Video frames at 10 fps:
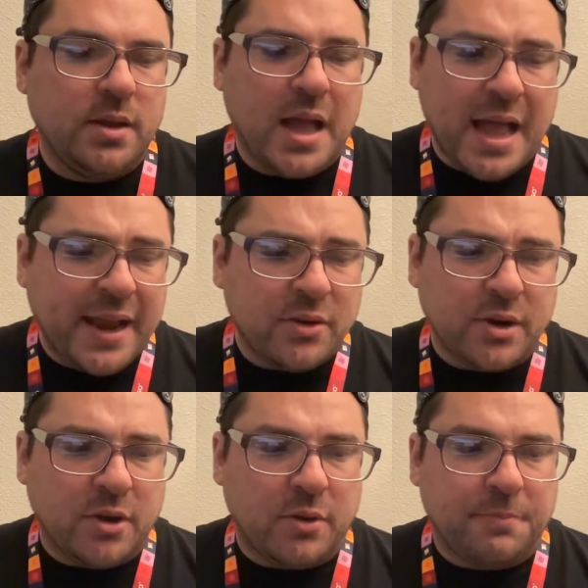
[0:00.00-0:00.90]
I don't
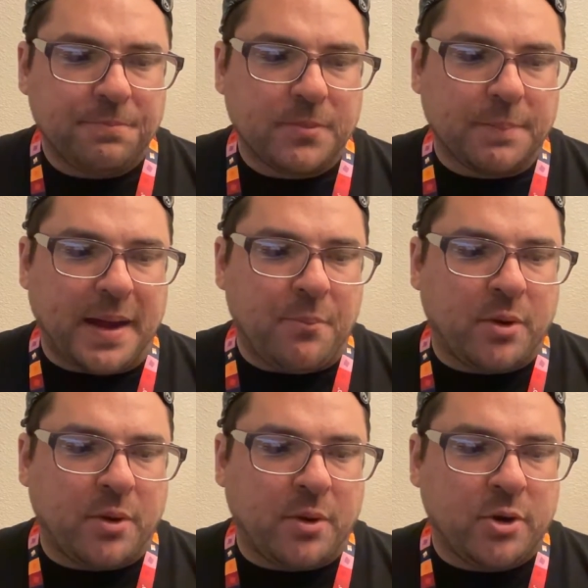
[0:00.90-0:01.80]
know, but I'm
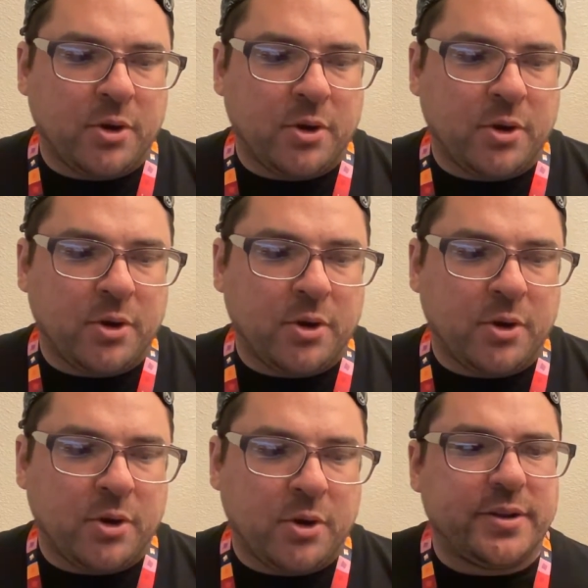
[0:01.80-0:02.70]
wondering if the dad is the
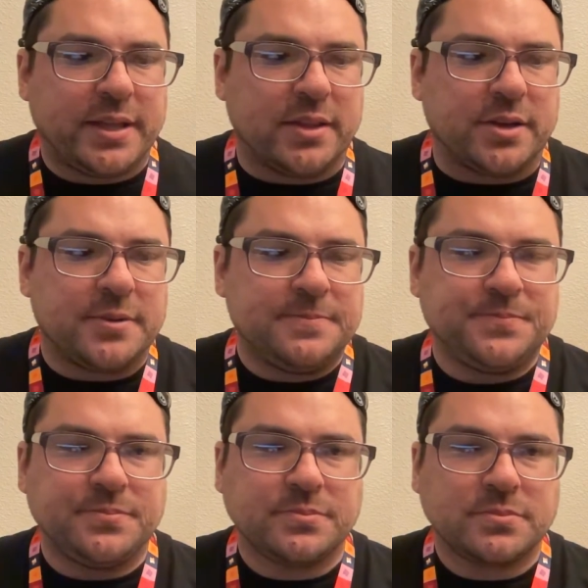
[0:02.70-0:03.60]
serial killer.
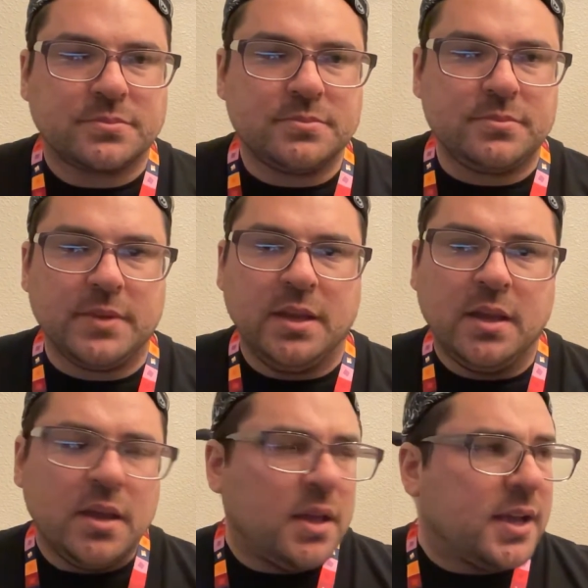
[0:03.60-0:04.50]

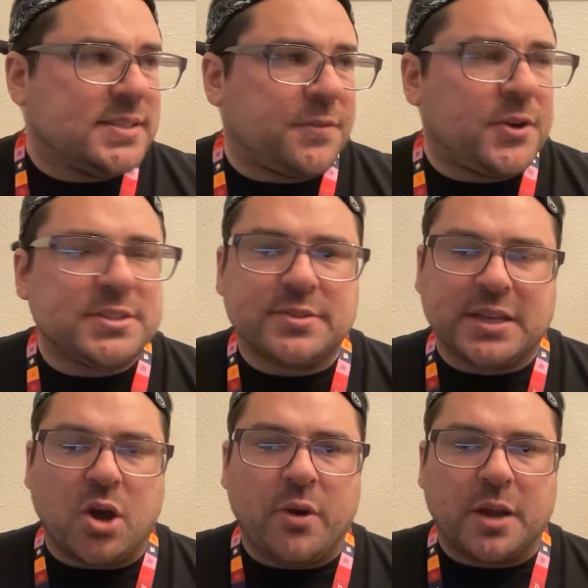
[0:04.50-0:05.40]
Because at first I was
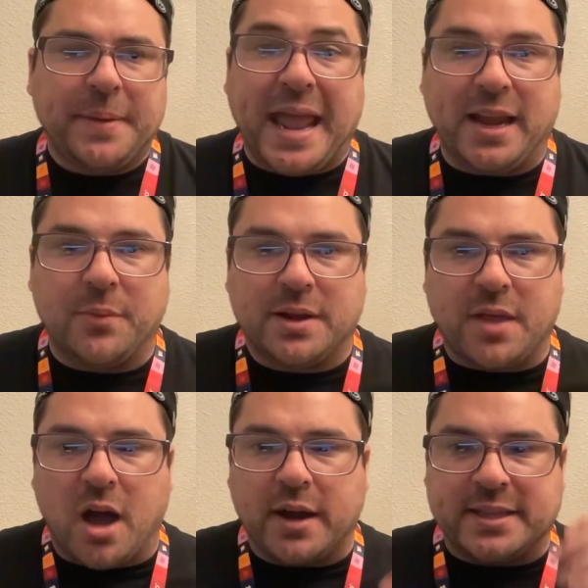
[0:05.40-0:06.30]
like, oh, it could be anyone in
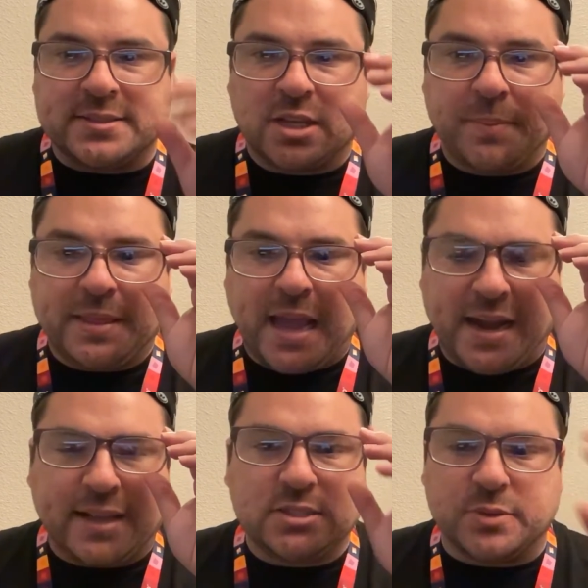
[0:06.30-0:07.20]
the audience. It could be the guy
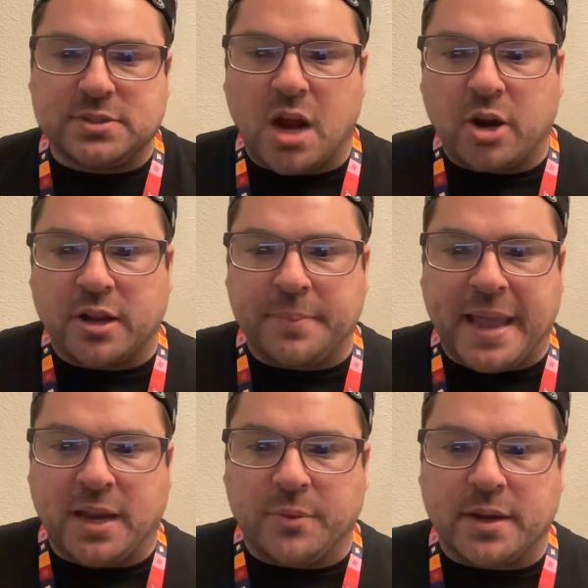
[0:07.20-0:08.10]
next to his daughter. It could be
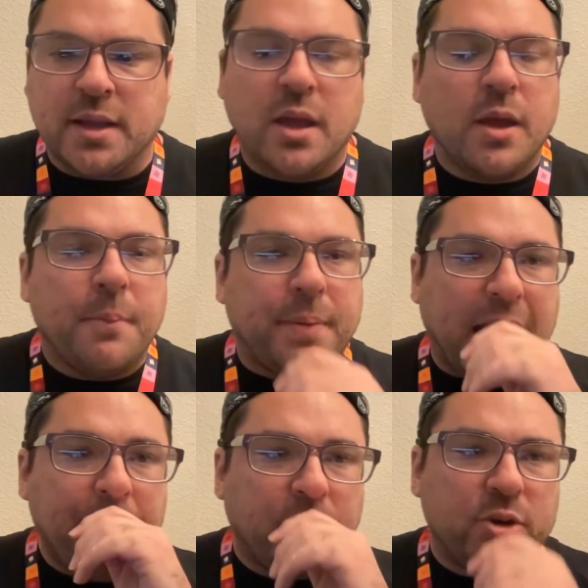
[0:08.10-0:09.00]
anyone. But
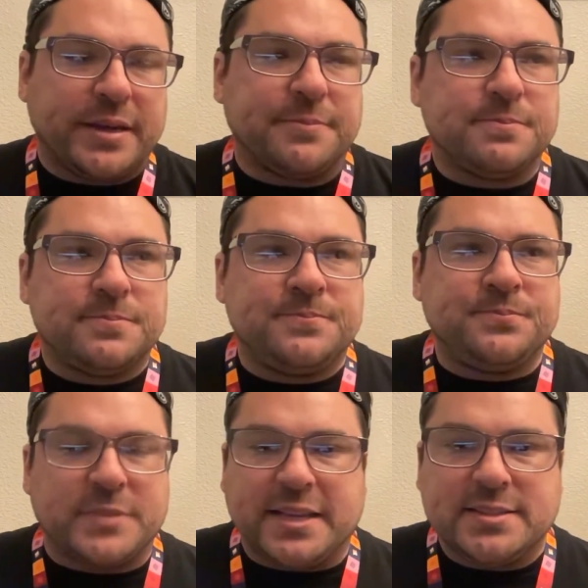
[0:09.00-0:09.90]
I'm wondering,
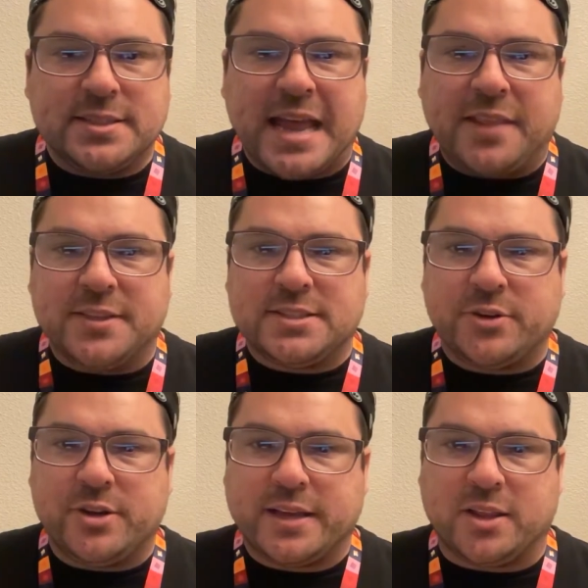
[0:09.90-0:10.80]
is the dad the
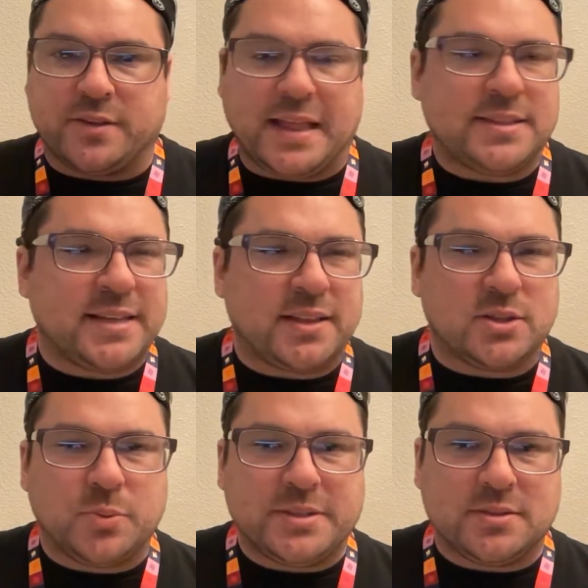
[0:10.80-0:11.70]
serial killer? And that's like the
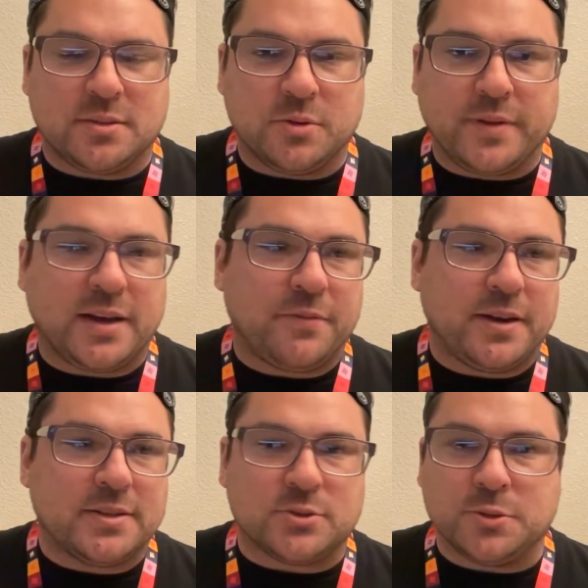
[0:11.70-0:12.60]
twist of the movie. And if it
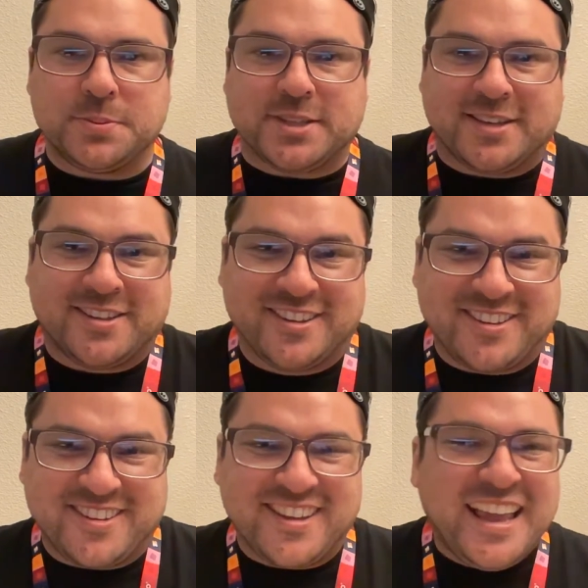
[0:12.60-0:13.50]
is, oops.
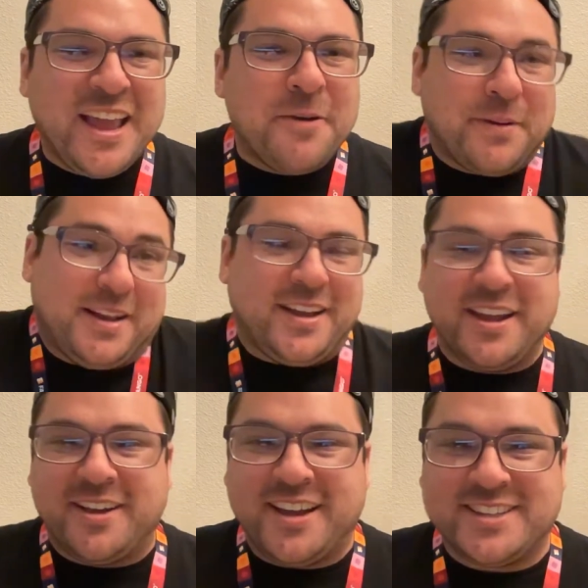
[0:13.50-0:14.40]

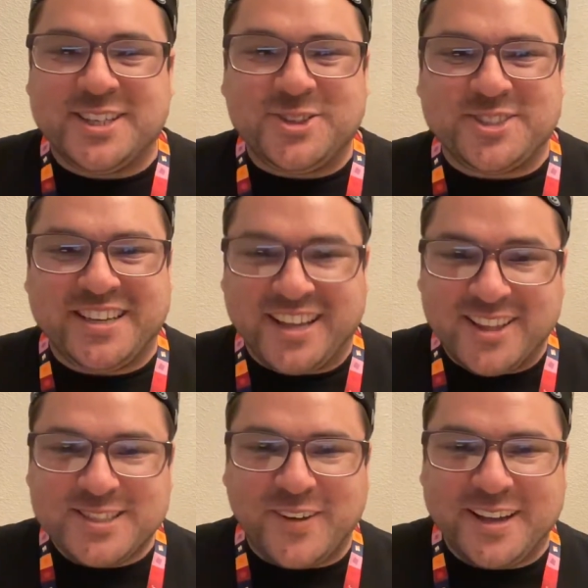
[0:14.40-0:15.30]
But it's interesting. It
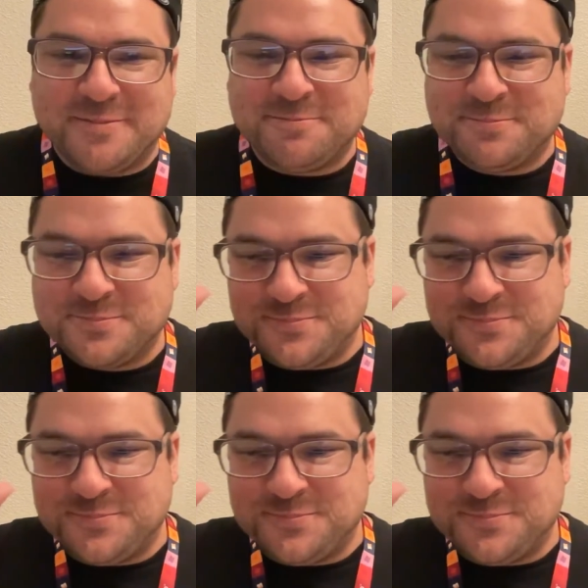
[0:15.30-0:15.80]
looks fun.